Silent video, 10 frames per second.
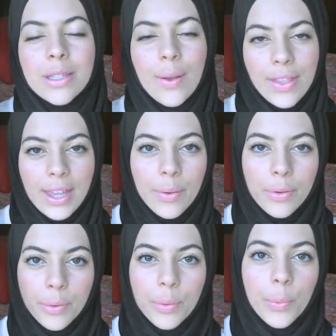So I think it
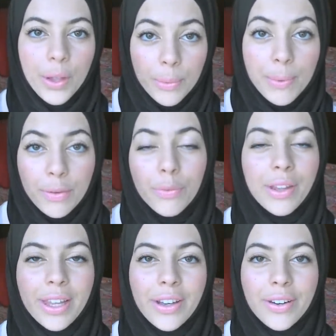will, will be
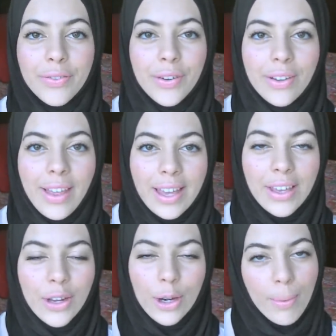really good for like
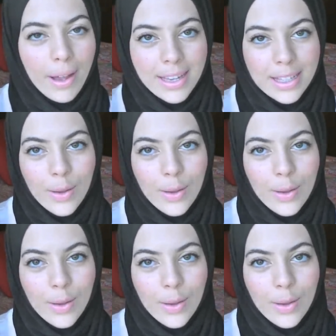your body.